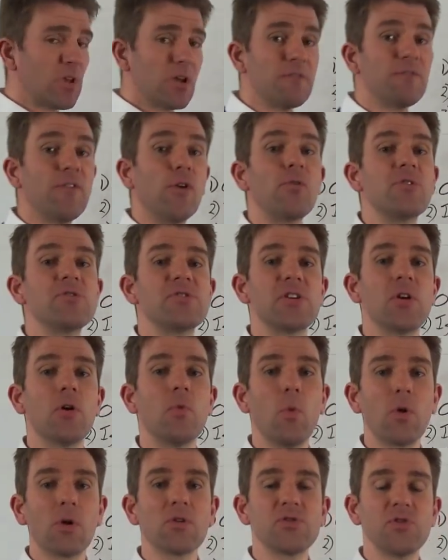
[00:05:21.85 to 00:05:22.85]
focusing
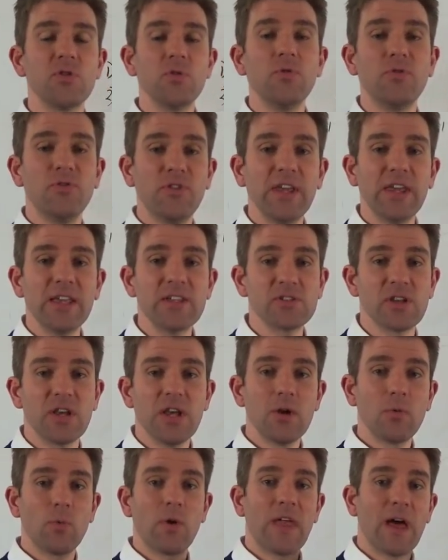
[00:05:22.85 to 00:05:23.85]
on one or two things,
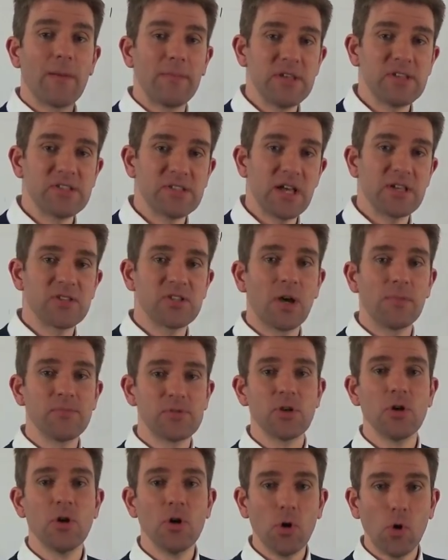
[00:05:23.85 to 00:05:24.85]
whether that be
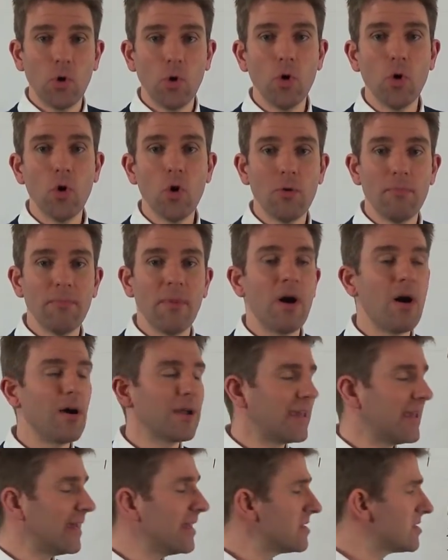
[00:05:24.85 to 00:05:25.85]
setups or
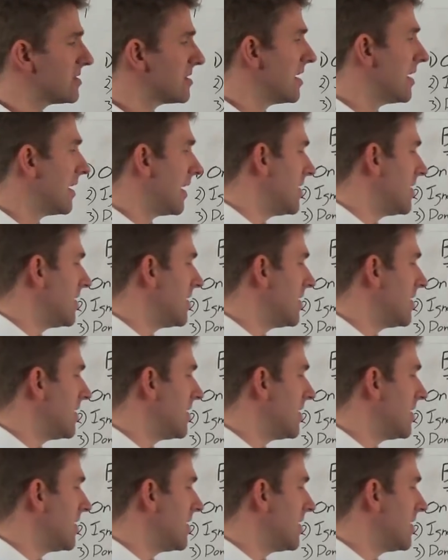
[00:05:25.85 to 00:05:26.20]
markets,